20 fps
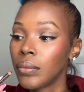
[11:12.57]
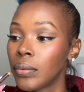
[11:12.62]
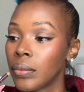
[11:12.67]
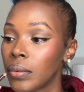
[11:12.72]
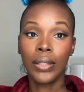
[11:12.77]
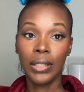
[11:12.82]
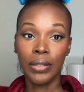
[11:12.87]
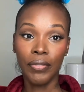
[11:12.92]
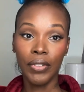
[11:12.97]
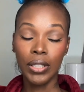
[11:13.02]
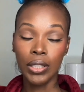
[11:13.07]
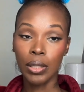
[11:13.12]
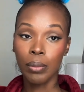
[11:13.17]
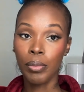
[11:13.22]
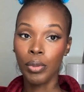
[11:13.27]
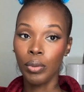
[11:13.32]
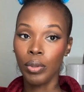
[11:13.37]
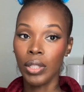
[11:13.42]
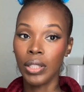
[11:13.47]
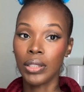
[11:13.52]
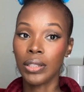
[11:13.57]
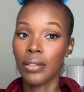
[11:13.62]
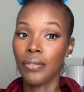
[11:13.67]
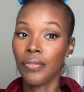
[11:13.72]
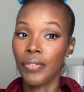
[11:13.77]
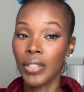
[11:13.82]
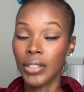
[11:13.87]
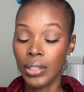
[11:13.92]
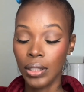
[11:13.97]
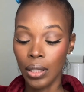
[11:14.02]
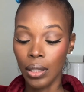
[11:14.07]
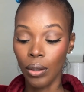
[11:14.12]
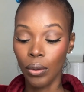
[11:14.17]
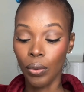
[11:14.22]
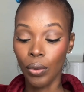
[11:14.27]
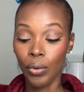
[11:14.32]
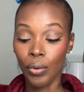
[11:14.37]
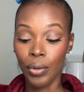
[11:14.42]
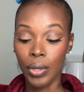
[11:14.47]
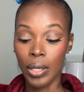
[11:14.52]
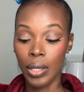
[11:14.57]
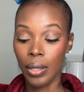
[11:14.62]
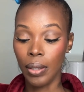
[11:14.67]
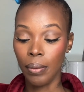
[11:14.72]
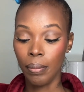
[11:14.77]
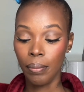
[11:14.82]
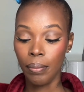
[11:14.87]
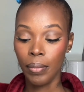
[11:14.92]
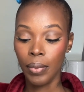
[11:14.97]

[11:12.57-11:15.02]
It's Fenty Beauty. It's the Fenty Glow Cream.